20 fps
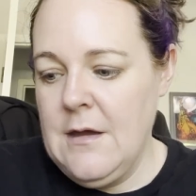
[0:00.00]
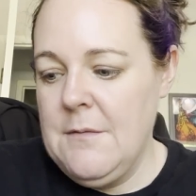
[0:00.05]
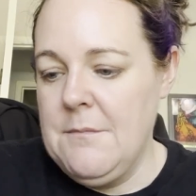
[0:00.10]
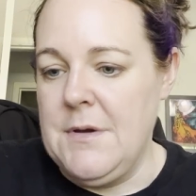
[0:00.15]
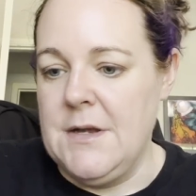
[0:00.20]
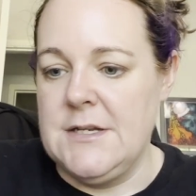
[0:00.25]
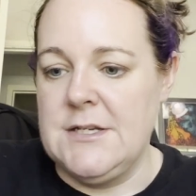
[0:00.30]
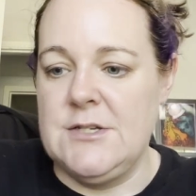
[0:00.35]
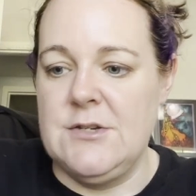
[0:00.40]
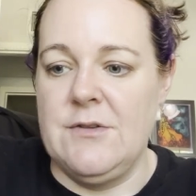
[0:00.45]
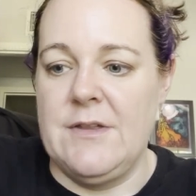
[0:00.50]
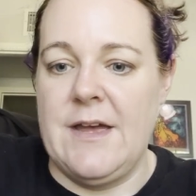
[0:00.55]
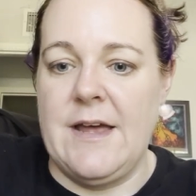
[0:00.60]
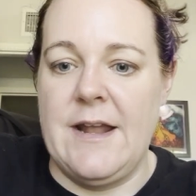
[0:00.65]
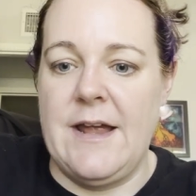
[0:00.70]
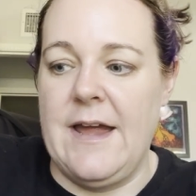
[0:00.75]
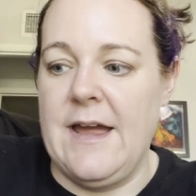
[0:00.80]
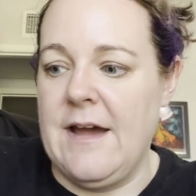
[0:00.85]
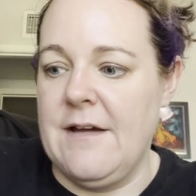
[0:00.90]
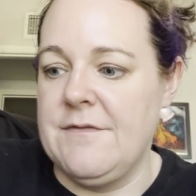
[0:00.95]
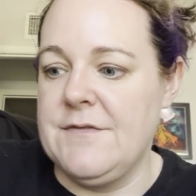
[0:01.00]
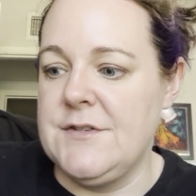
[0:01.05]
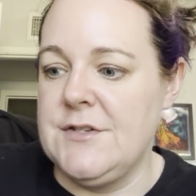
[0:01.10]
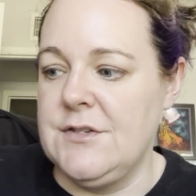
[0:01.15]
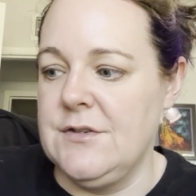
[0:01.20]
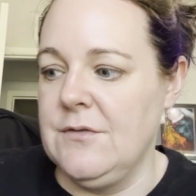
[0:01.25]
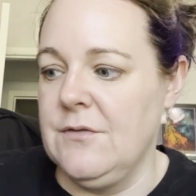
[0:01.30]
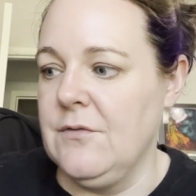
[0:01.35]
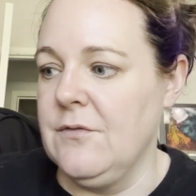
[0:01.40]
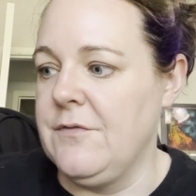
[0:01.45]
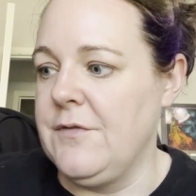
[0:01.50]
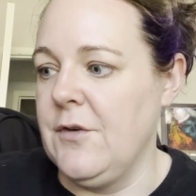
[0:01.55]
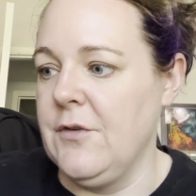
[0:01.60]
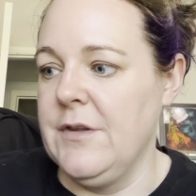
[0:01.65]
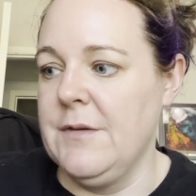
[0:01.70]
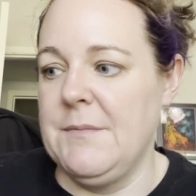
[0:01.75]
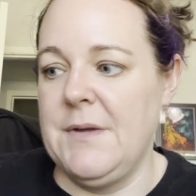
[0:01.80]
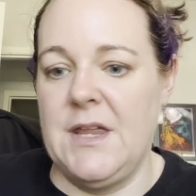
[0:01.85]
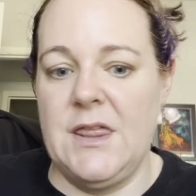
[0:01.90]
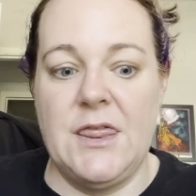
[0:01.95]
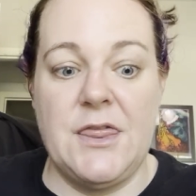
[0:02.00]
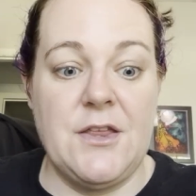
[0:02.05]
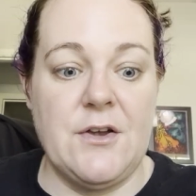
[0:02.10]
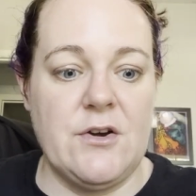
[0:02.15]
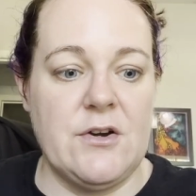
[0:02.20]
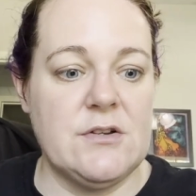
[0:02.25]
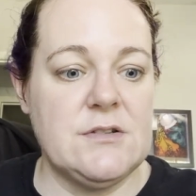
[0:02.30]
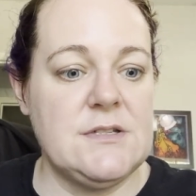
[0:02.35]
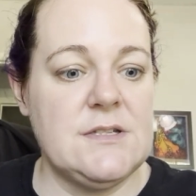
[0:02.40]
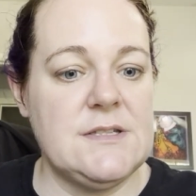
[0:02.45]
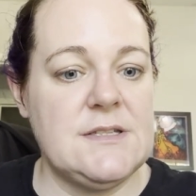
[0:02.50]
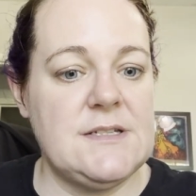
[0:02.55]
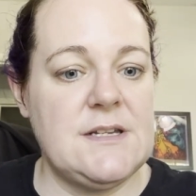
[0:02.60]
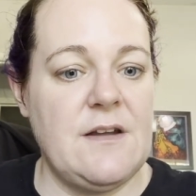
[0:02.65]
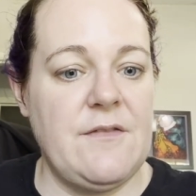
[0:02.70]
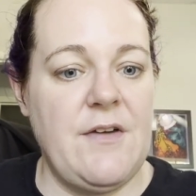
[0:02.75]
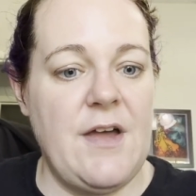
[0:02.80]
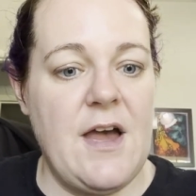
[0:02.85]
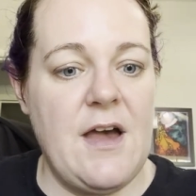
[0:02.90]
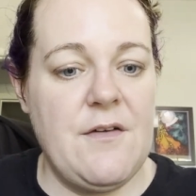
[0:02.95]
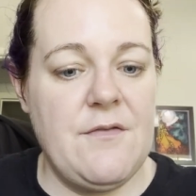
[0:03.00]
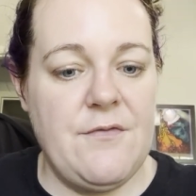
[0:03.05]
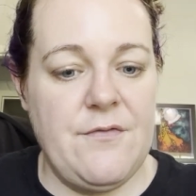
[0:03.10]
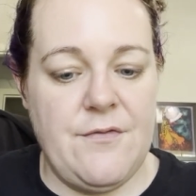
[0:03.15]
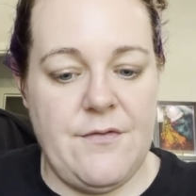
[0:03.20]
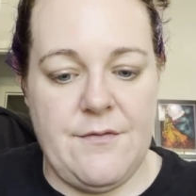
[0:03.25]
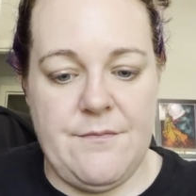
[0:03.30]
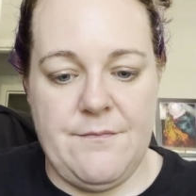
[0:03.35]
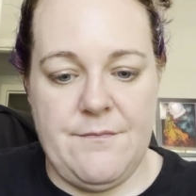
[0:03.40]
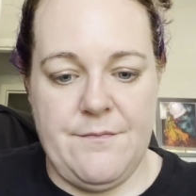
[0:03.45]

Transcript: But to do that, I have to fold them in thirds instead of half.